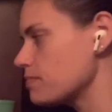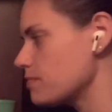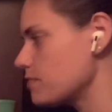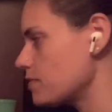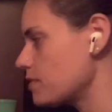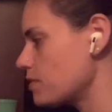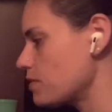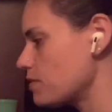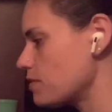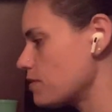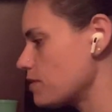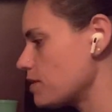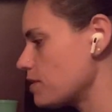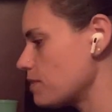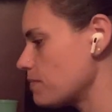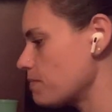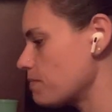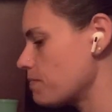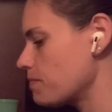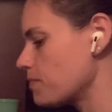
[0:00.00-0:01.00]

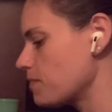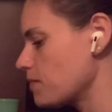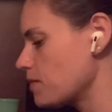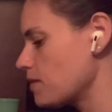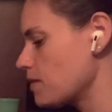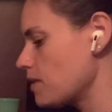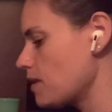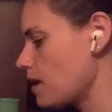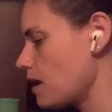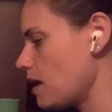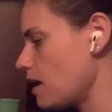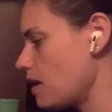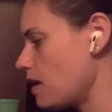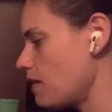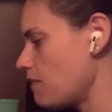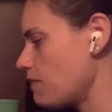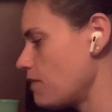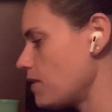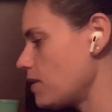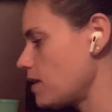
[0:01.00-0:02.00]
literally. And I
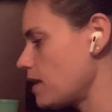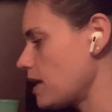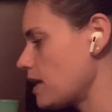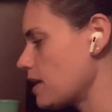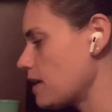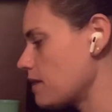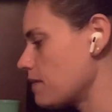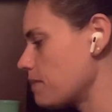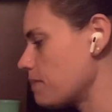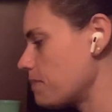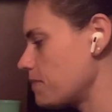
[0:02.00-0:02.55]
feel like